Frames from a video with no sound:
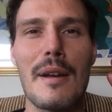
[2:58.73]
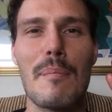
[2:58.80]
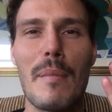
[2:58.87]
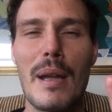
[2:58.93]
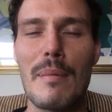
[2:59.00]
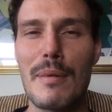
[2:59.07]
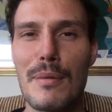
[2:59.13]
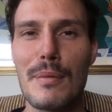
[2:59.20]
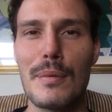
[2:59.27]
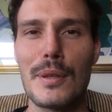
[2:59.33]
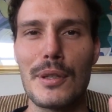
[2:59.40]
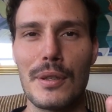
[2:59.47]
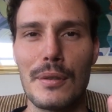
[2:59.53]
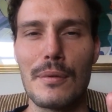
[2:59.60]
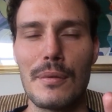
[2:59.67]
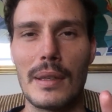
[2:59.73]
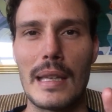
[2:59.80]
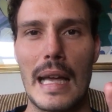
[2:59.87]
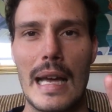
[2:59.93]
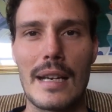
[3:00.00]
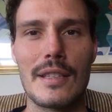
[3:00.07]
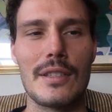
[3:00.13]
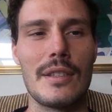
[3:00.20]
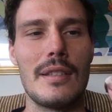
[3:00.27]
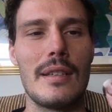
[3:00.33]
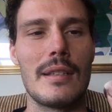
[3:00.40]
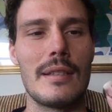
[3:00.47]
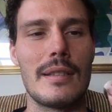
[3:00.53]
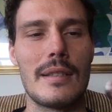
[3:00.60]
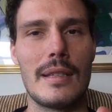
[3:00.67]
maybe we should relax, and you
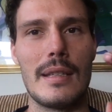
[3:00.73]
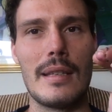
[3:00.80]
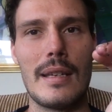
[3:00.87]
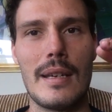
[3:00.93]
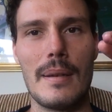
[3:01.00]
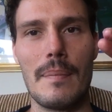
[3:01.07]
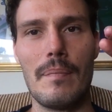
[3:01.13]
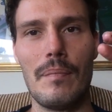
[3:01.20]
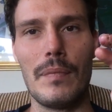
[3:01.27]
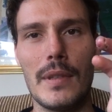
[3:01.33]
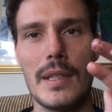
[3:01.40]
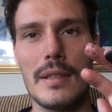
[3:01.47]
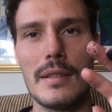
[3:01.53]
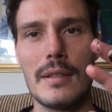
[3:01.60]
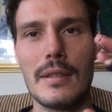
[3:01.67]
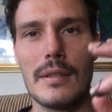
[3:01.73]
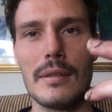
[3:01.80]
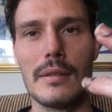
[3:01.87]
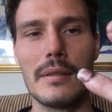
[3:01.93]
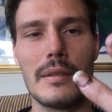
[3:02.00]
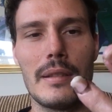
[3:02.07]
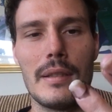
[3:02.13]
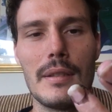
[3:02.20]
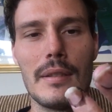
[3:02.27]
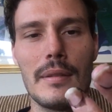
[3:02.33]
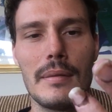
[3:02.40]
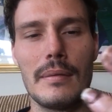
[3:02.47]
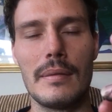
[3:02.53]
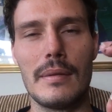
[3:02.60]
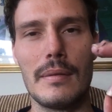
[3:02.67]
can see that it's still,
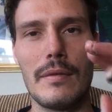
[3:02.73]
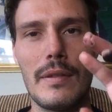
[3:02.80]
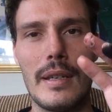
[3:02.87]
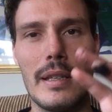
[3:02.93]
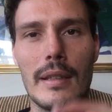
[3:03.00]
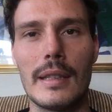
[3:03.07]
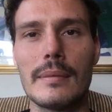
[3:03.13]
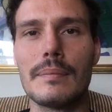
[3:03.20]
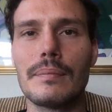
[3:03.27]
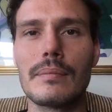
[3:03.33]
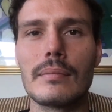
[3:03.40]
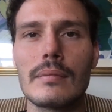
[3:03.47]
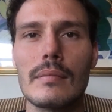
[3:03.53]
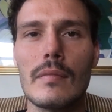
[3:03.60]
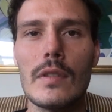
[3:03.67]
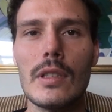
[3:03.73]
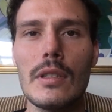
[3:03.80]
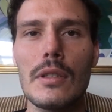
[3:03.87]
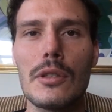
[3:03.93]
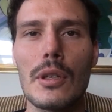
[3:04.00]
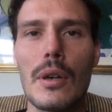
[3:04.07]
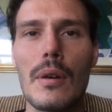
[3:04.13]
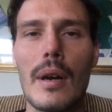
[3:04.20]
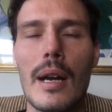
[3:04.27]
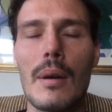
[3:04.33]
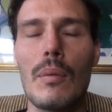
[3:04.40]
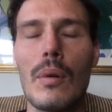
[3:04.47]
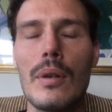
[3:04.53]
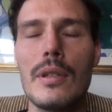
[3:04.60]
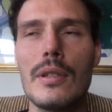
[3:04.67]
feeling. So I
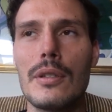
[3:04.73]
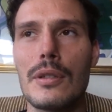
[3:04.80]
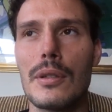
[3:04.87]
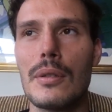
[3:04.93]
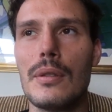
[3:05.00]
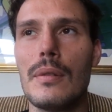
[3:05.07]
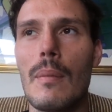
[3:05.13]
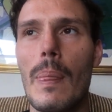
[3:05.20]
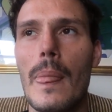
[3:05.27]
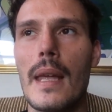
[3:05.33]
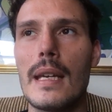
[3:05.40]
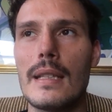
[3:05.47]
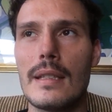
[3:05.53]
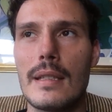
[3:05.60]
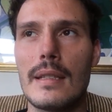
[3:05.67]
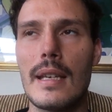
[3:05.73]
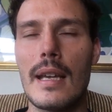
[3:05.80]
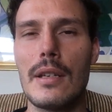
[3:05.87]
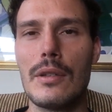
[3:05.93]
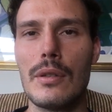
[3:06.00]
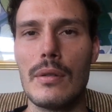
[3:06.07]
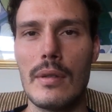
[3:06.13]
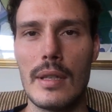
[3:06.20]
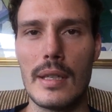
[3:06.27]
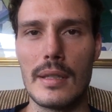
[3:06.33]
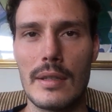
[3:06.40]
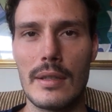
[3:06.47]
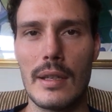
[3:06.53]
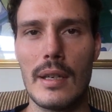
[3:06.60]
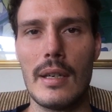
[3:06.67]
want you to instead do
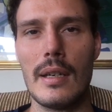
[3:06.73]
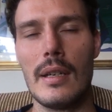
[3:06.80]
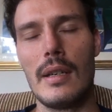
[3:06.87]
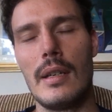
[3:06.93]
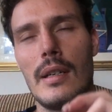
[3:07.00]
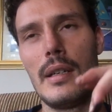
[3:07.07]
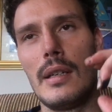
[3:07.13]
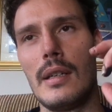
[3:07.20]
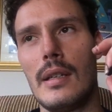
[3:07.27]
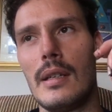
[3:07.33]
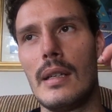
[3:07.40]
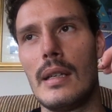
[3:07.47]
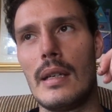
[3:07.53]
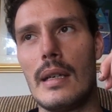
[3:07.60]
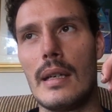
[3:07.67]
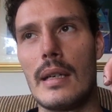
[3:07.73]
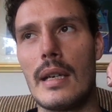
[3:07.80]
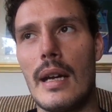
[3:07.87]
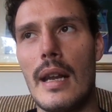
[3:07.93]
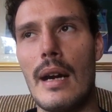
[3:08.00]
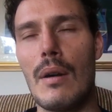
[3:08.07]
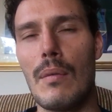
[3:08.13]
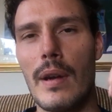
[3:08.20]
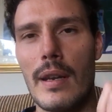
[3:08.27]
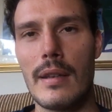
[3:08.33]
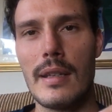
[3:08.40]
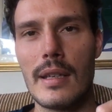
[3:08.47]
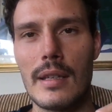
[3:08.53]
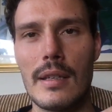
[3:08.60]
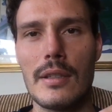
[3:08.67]
this. Cut out one
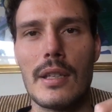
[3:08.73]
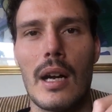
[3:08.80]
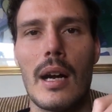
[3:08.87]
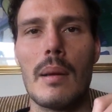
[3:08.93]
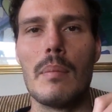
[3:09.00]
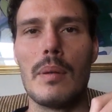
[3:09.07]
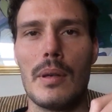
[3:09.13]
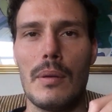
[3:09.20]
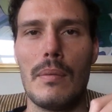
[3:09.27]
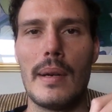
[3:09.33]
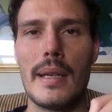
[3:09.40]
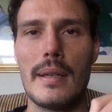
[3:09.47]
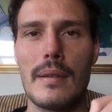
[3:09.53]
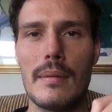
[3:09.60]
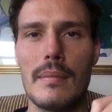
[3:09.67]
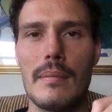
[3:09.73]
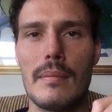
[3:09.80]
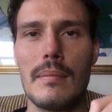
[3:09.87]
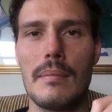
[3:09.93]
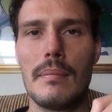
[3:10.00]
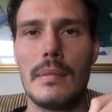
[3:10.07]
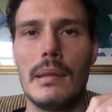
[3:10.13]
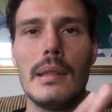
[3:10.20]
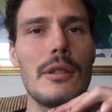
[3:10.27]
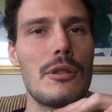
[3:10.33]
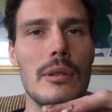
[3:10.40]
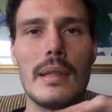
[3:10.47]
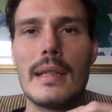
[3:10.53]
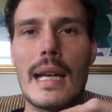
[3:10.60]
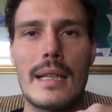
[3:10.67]
thing at a time per week.
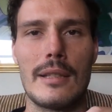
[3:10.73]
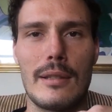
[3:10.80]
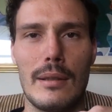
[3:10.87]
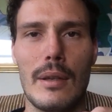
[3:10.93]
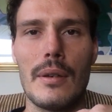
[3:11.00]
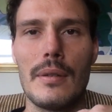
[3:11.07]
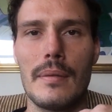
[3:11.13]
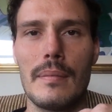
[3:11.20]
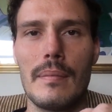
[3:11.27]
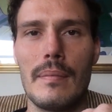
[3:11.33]
Literally that slow.